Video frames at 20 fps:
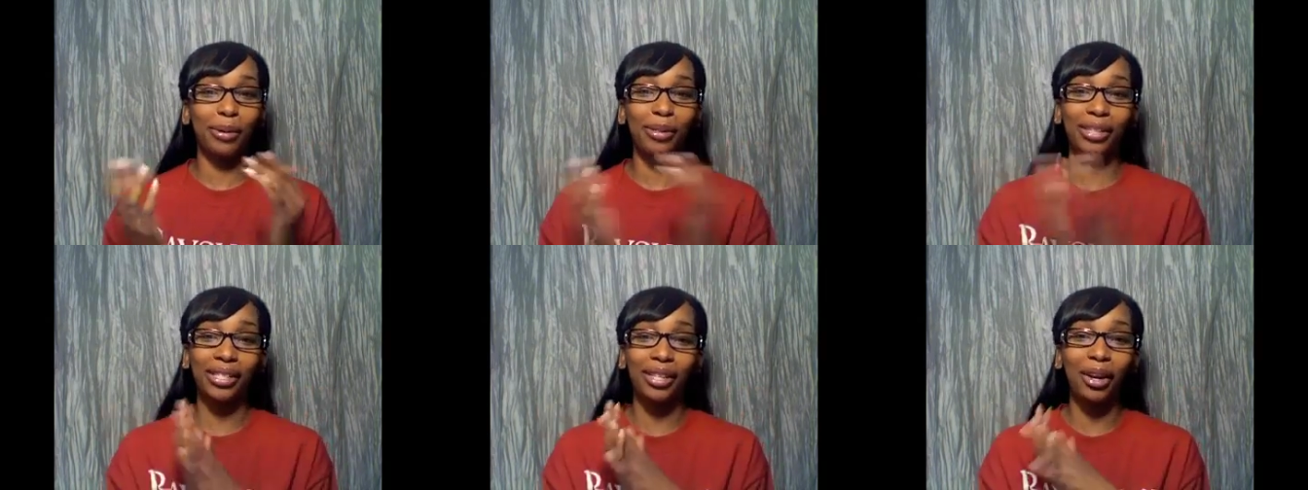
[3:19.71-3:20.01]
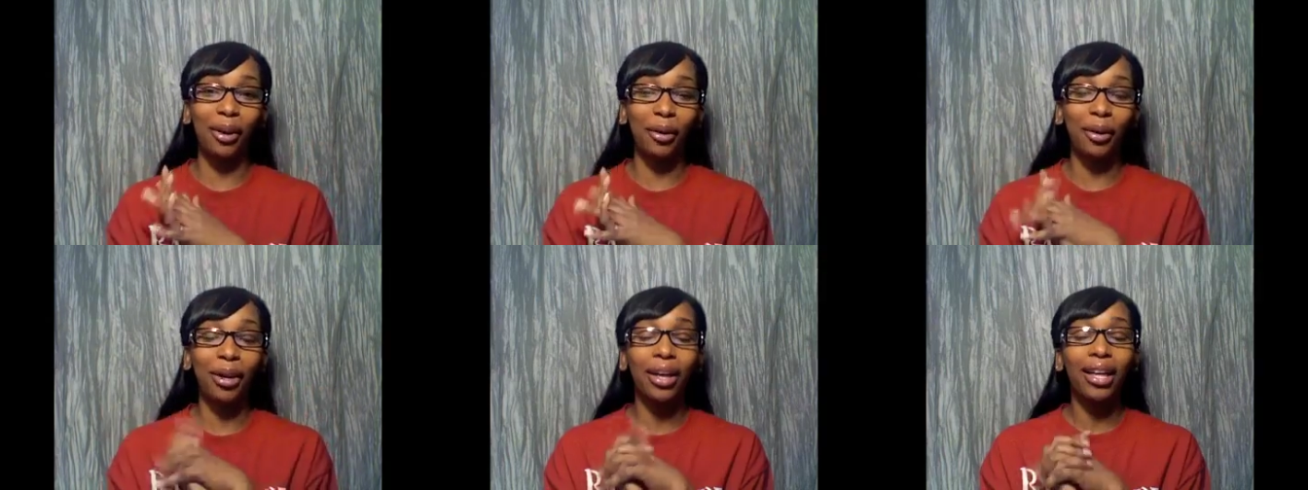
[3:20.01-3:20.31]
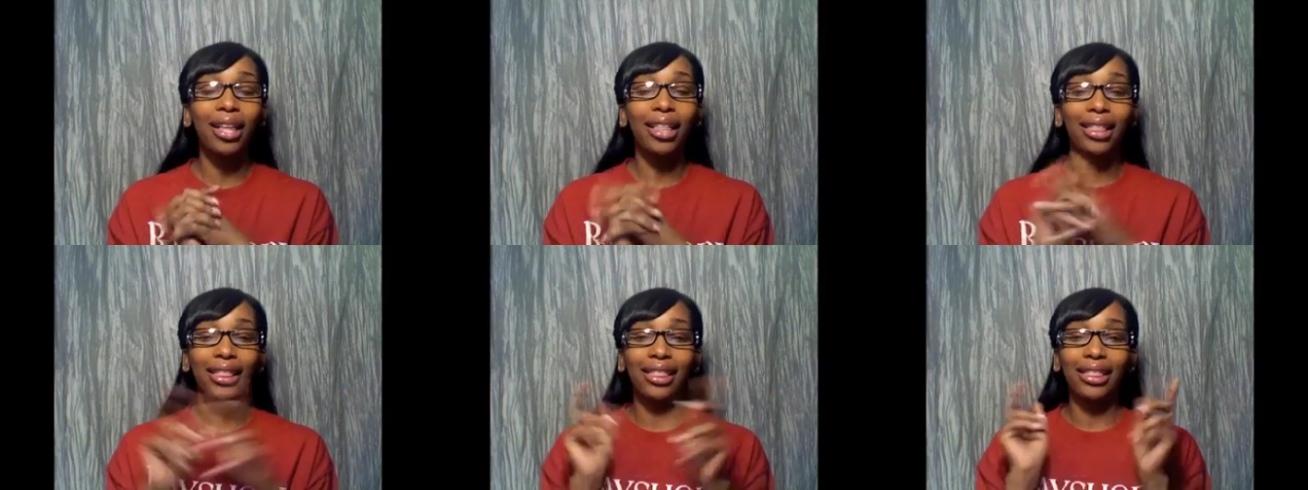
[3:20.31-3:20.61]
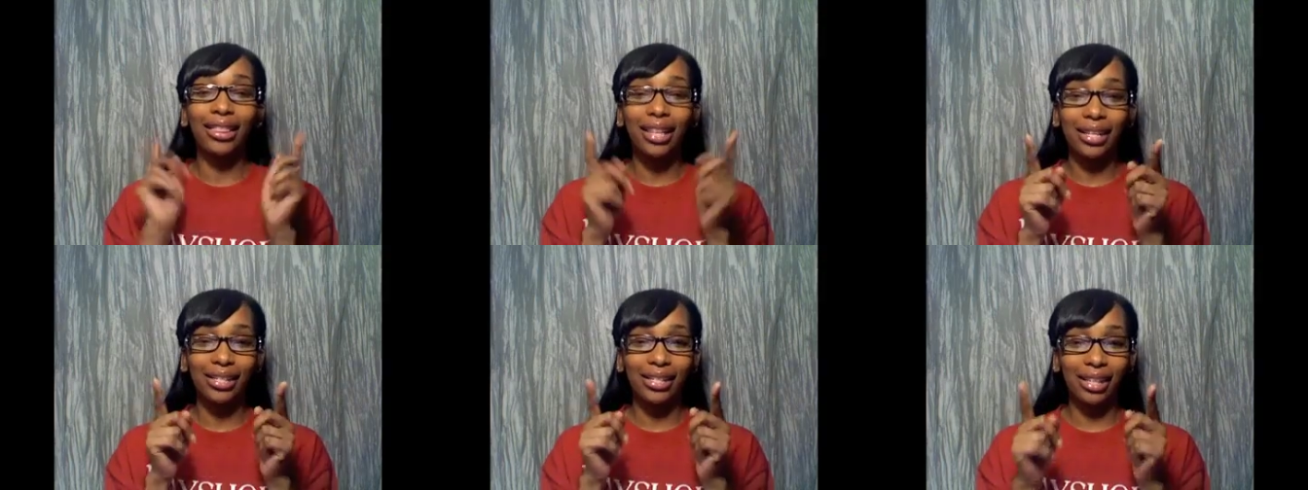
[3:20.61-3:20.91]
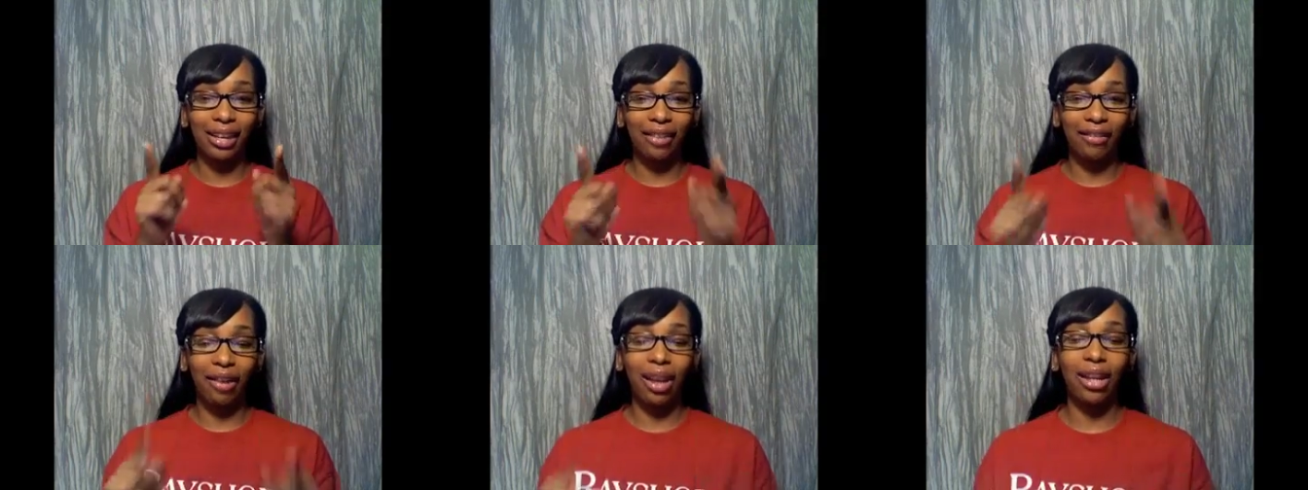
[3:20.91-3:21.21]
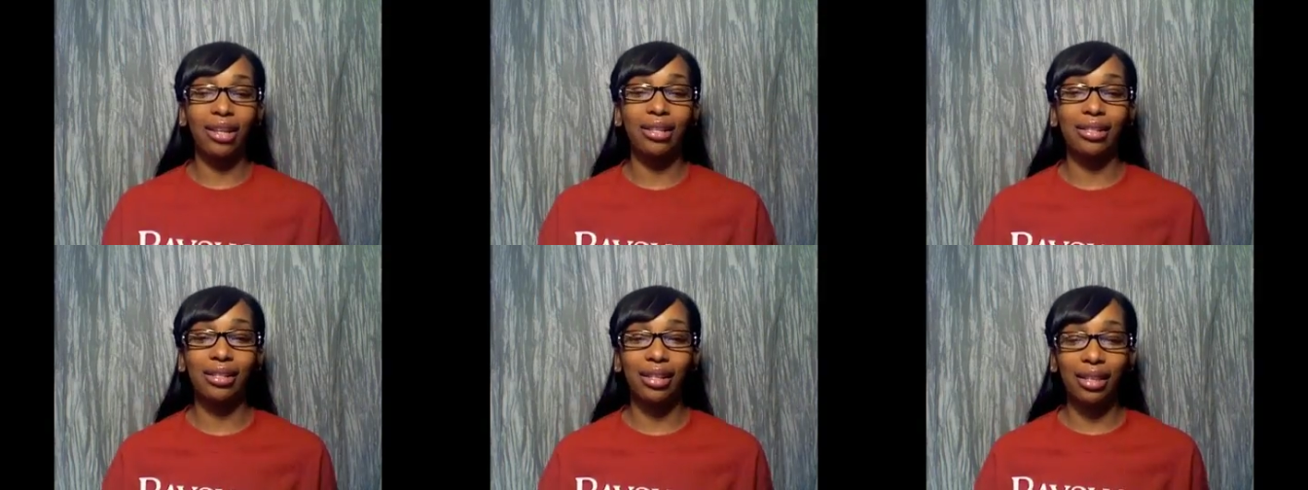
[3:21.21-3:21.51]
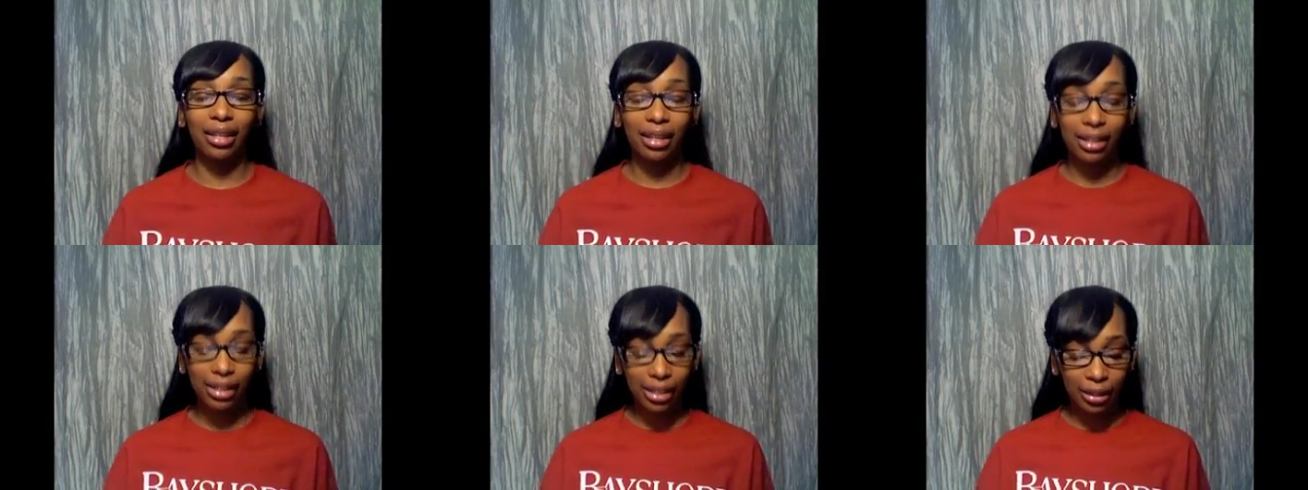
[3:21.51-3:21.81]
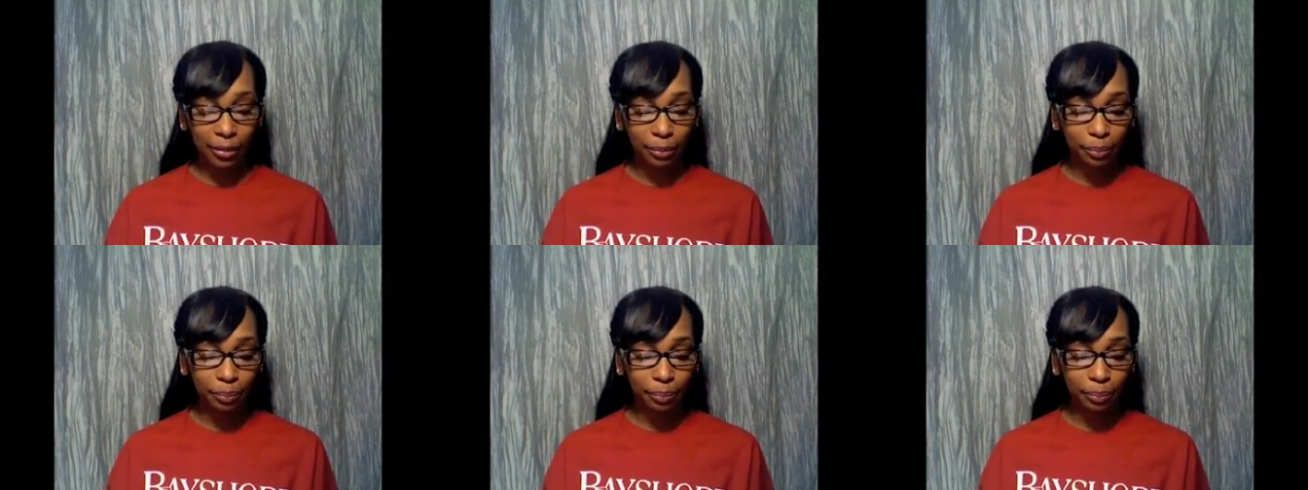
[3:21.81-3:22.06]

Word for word: So let's get right into this.